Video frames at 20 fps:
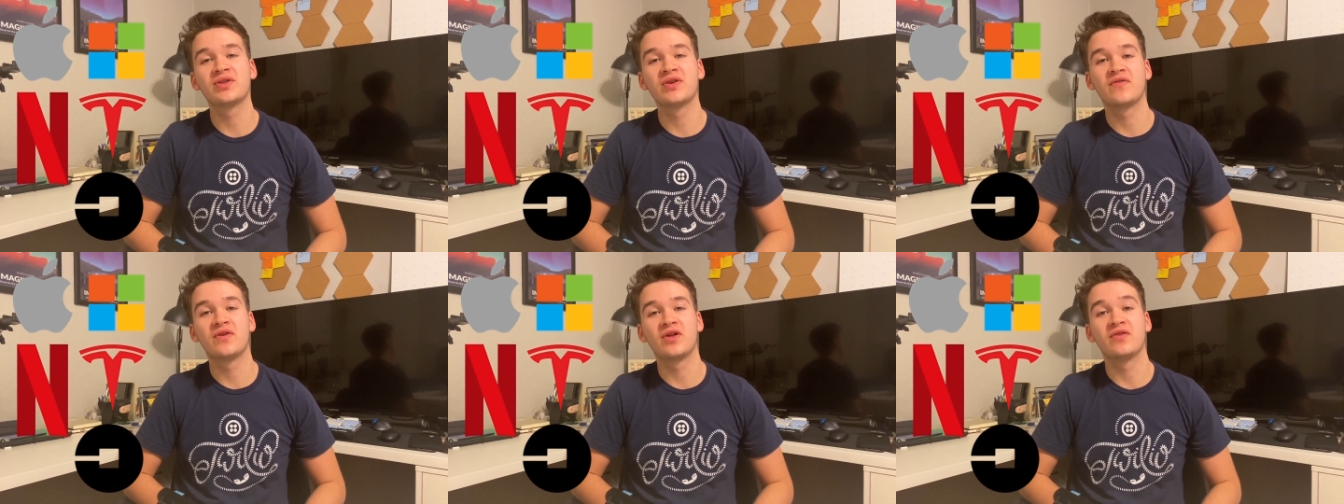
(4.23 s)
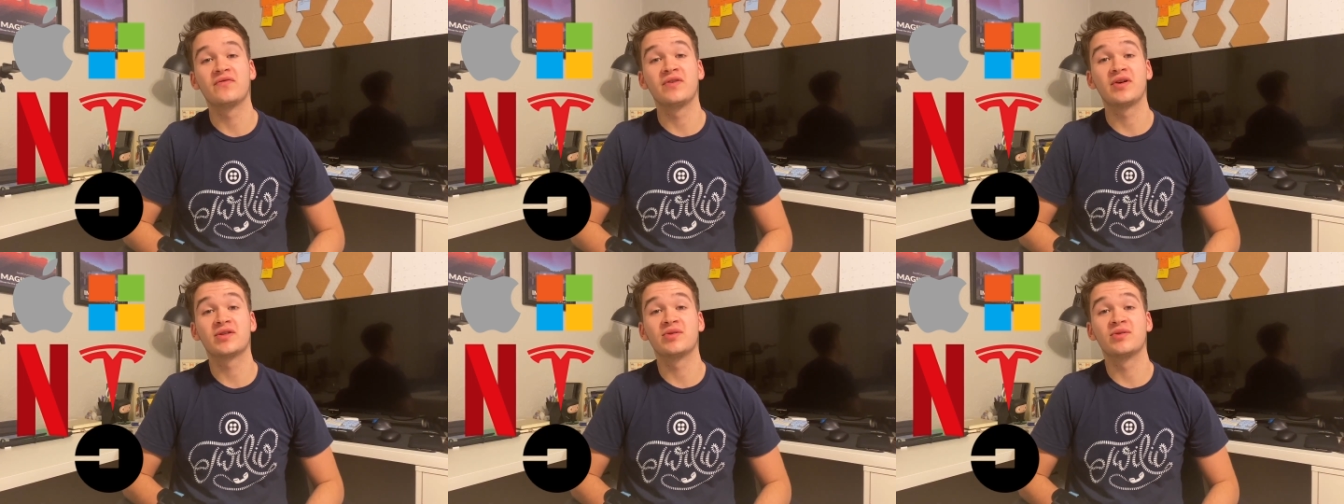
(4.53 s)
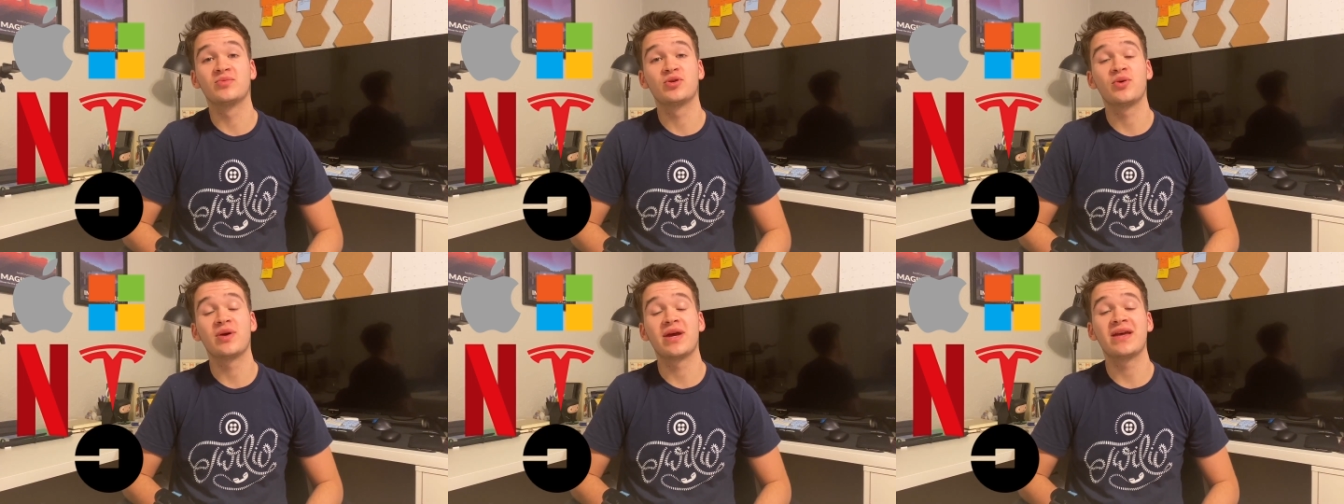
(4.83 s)
fallen victim
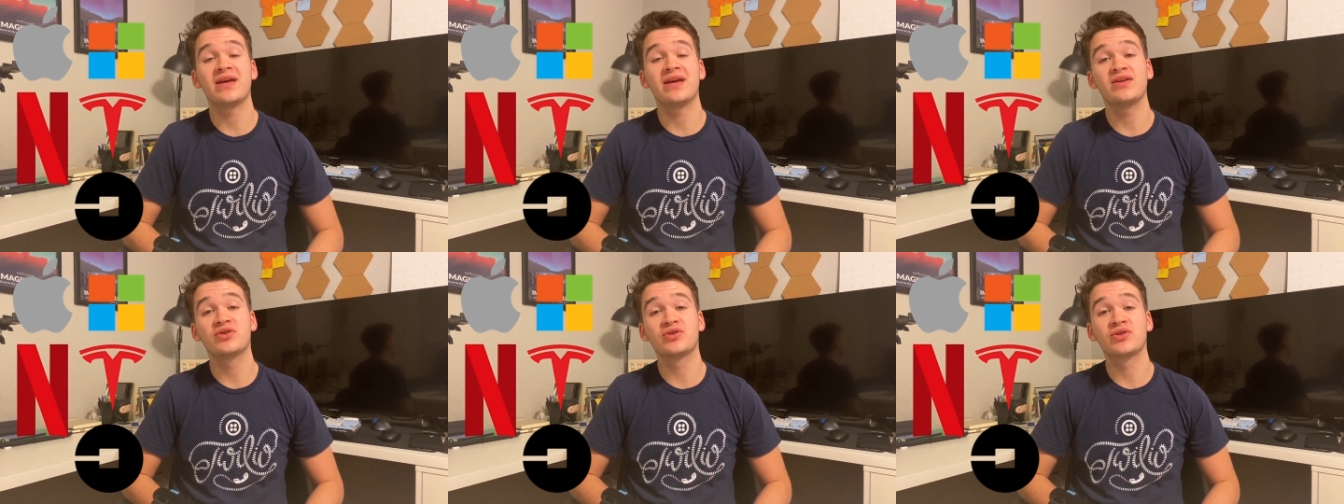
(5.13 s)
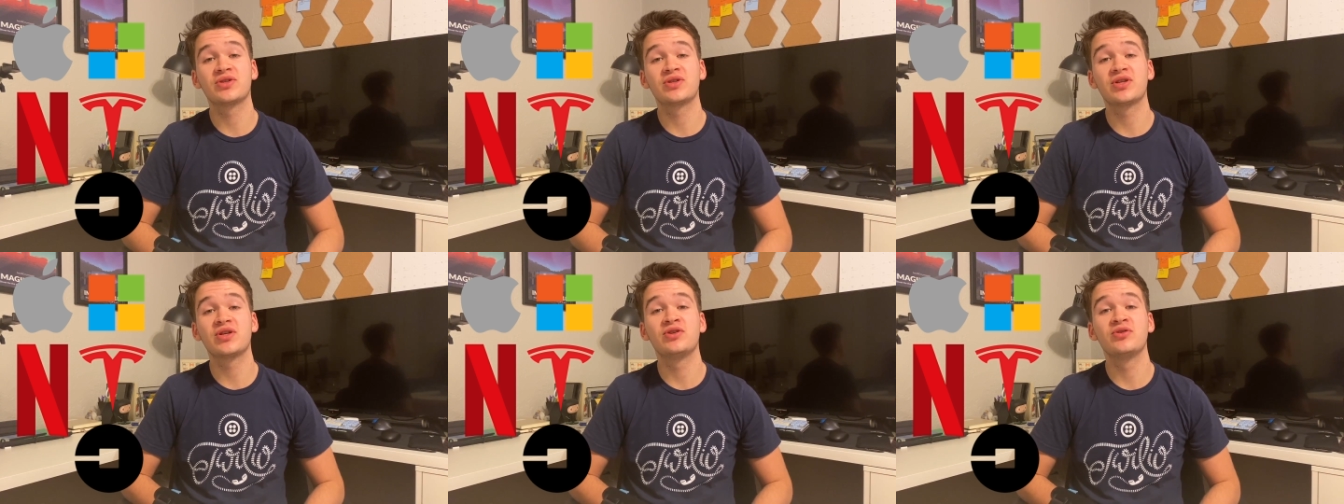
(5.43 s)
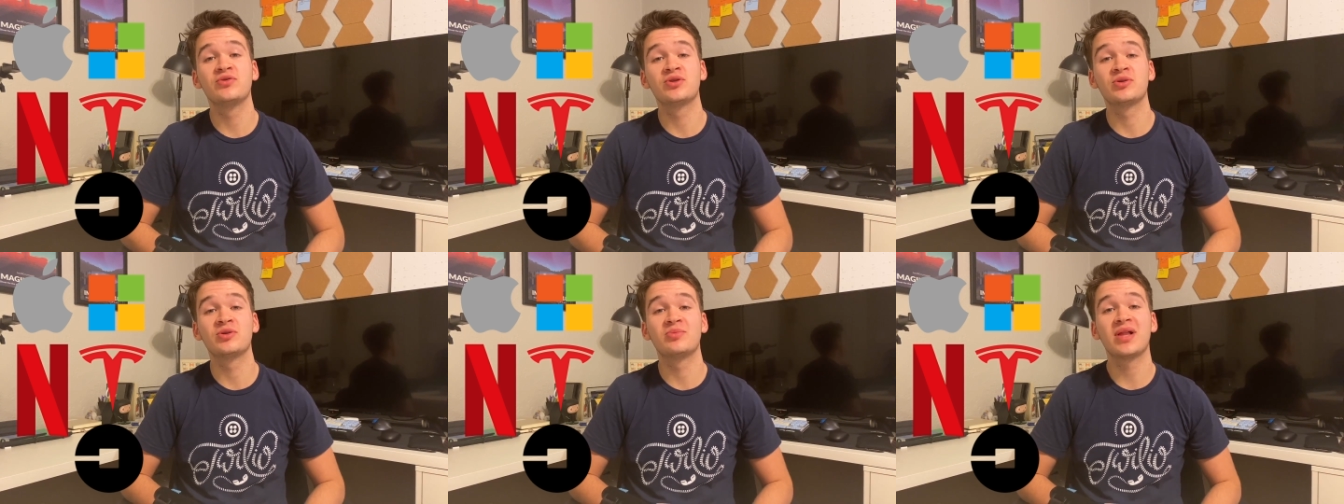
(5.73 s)
to a interesting new
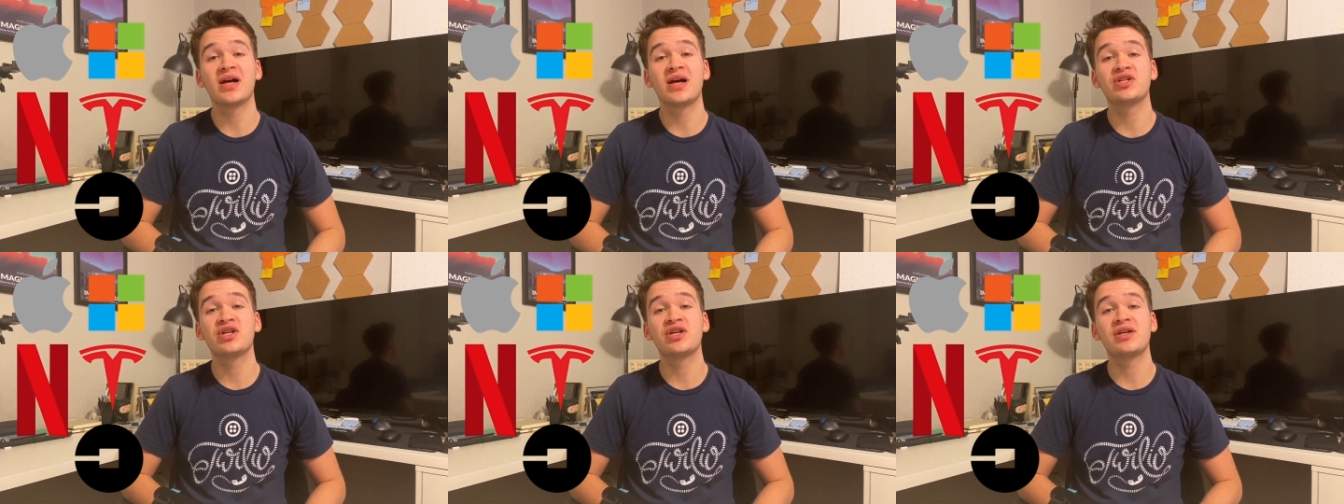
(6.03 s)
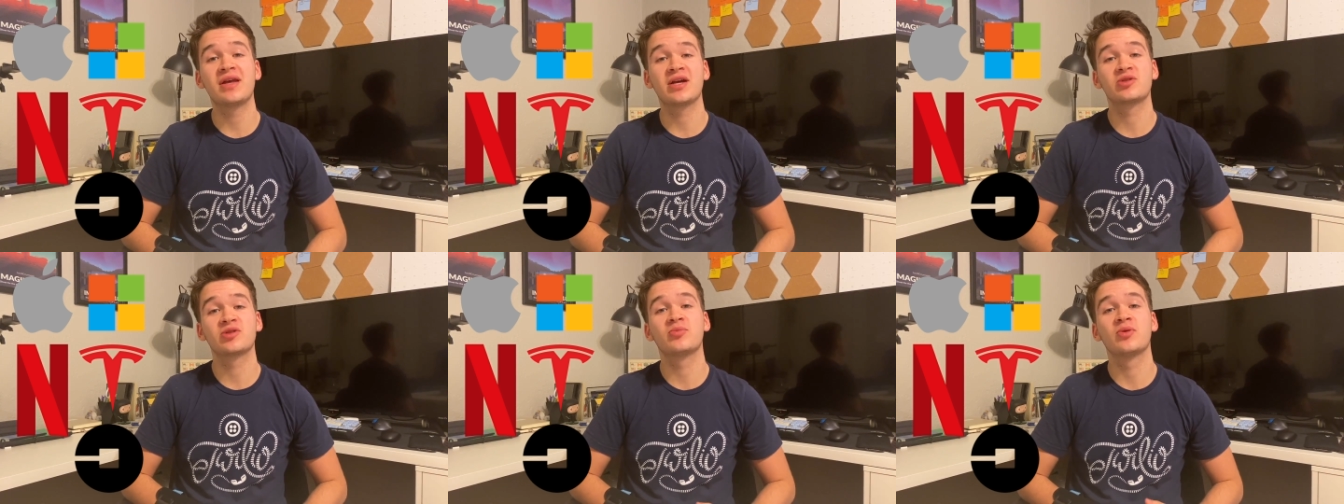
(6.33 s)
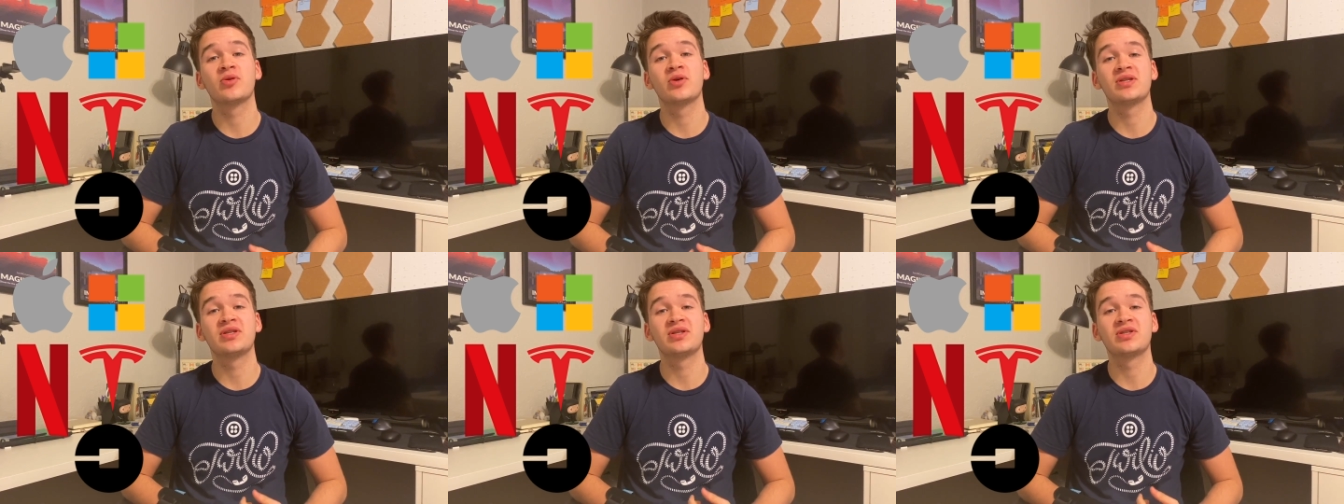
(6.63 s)
supply chain
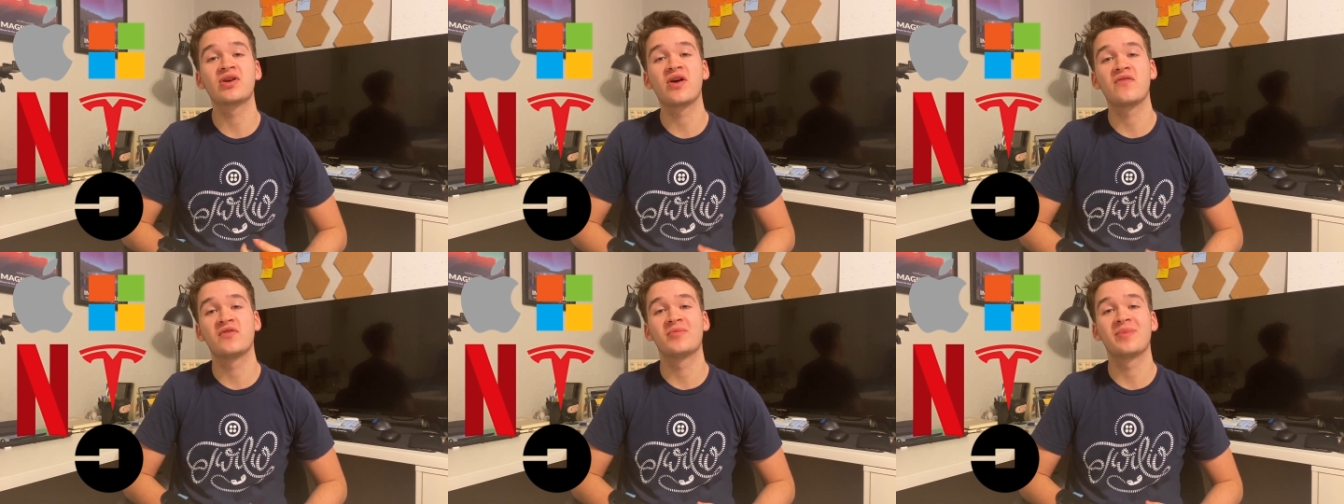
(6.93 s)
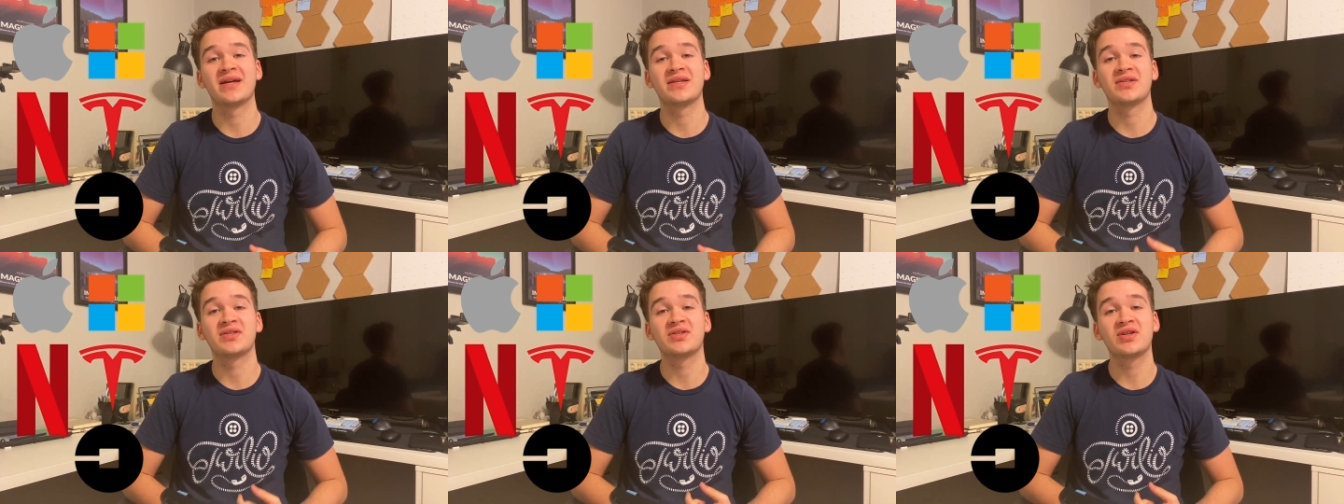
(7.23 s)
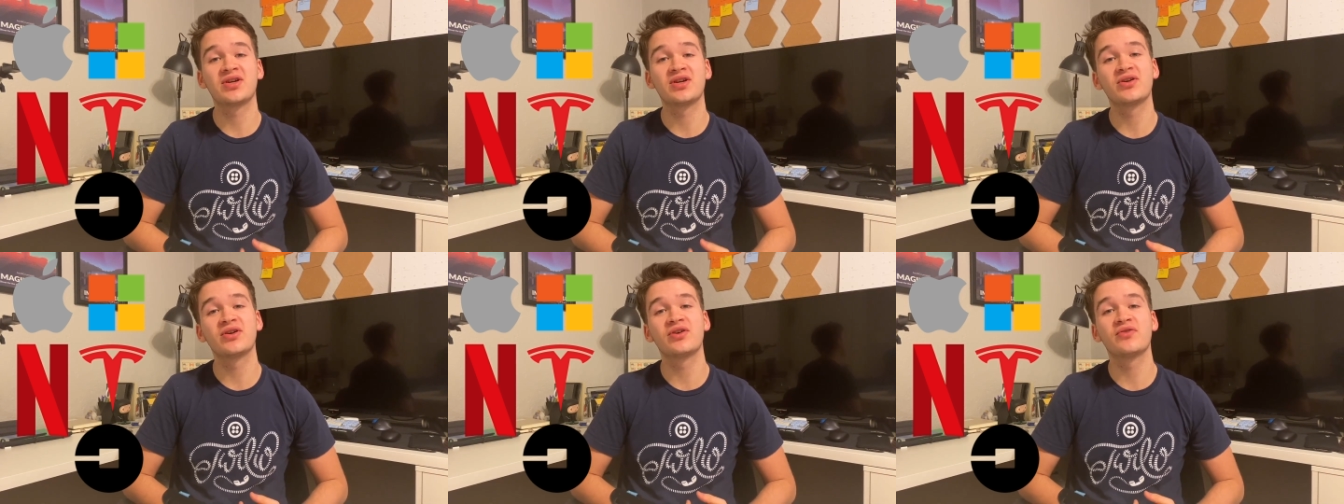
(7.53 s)
exploit discovered by a security